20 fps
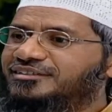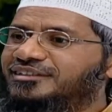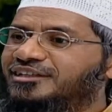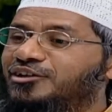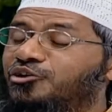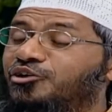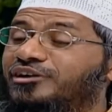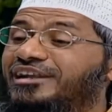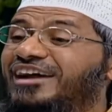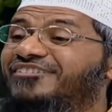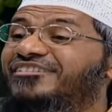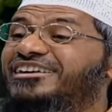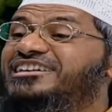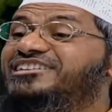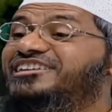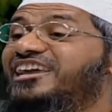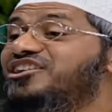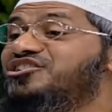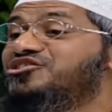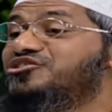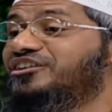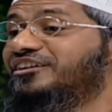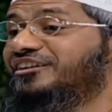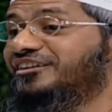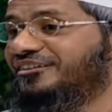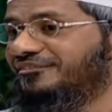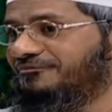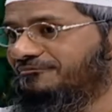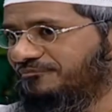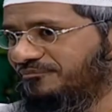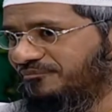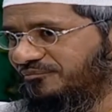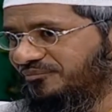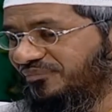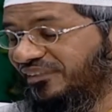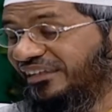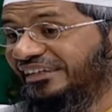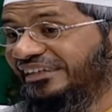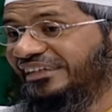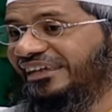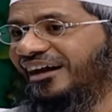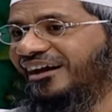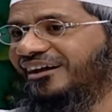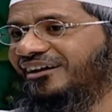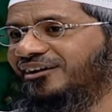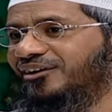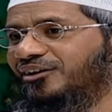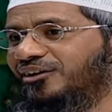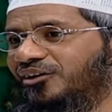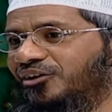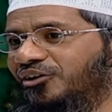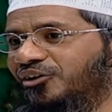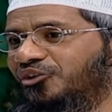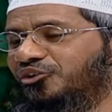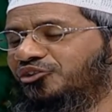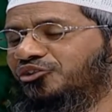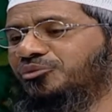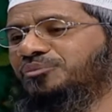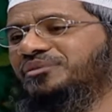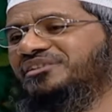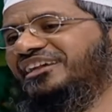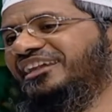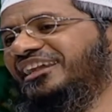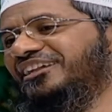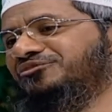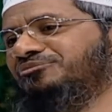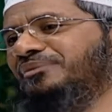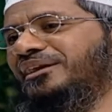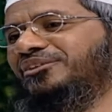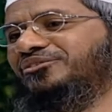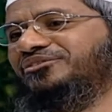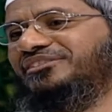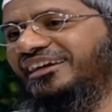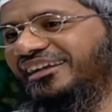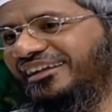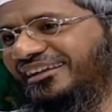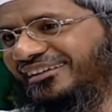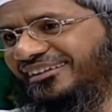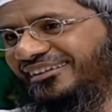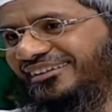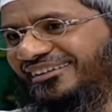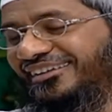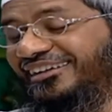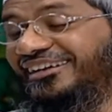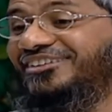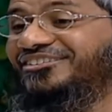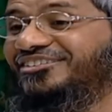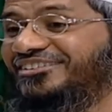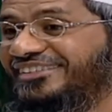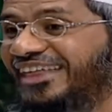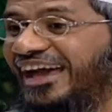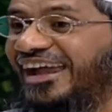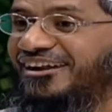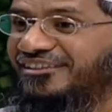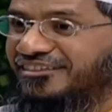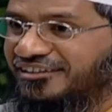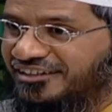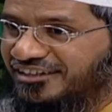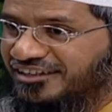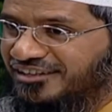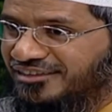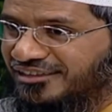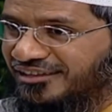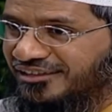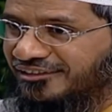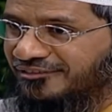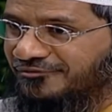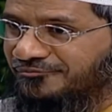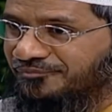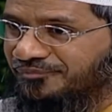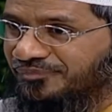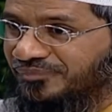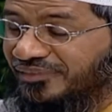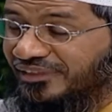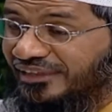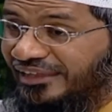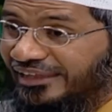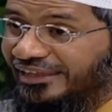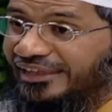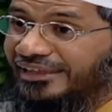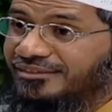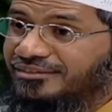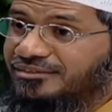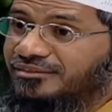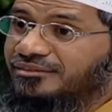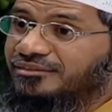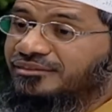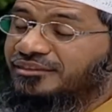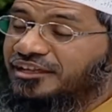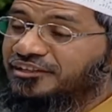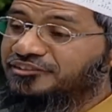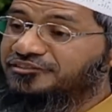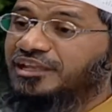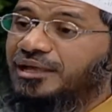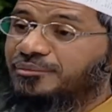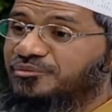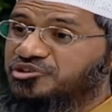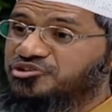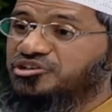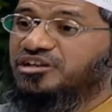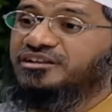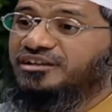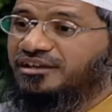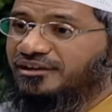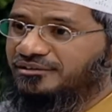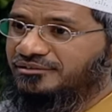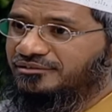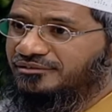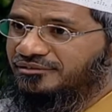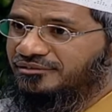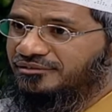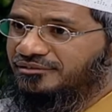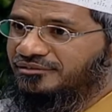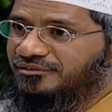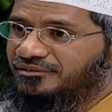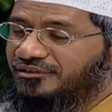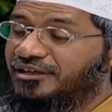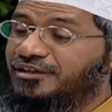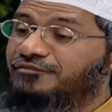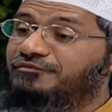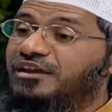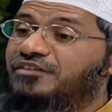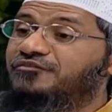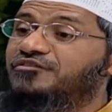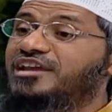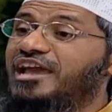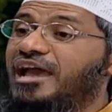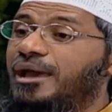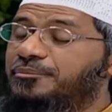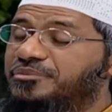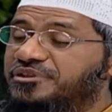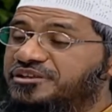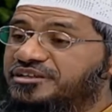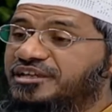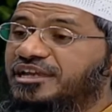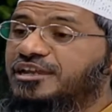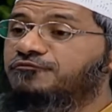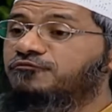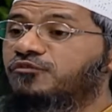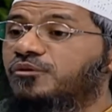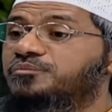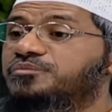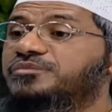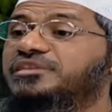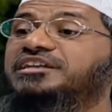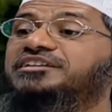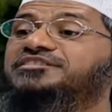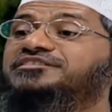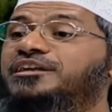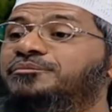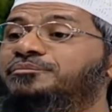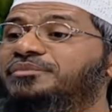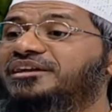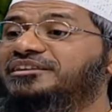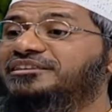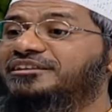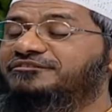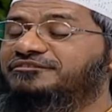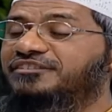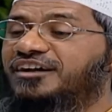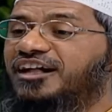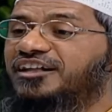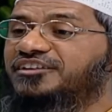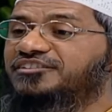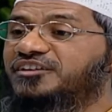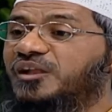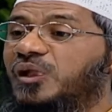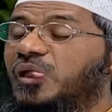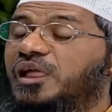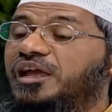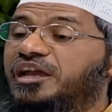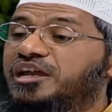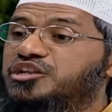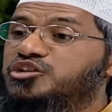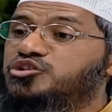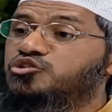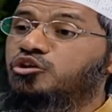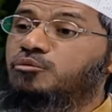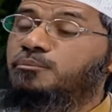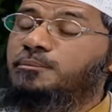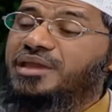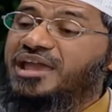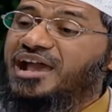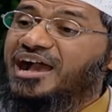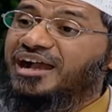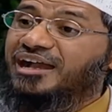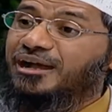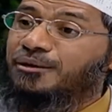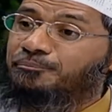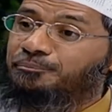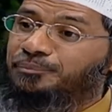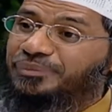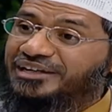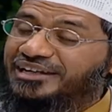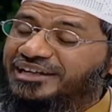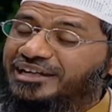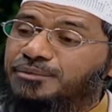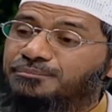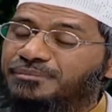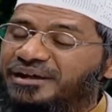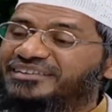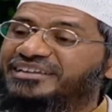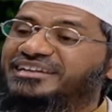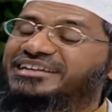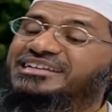they do not have intention, the niyyah, to please Allah subhanahu wa ta'ala. So that's the reason in the Islamic Sharia, when we abstain from things that break the fast, it should be accompanied by the